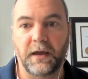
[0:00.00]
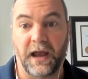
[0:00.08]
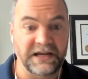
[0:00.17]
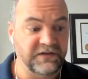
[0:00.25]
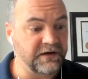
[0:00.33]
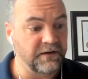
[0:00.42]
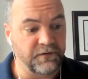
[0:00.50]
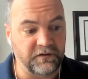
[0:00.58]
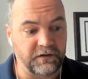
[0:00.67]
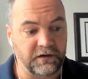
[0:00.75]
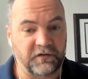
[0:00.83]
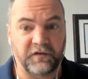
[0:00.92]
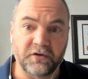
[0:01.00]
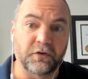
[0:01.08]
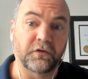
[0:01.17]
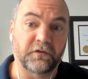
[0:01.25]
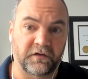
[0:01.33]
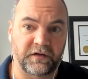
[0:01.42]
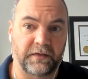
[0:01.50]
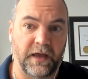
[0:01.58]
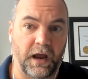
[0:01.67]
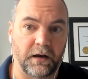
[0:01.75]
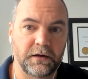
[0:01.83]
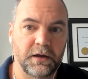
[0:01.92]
And he's convincing senators to say that.